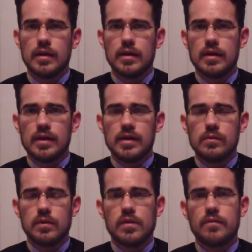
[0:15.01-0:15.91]
in any
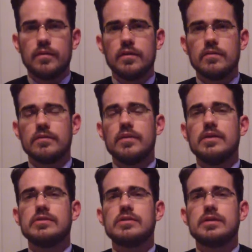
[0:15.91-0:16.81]
one of the fields of
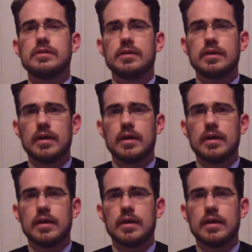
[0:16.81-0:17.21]
engineering,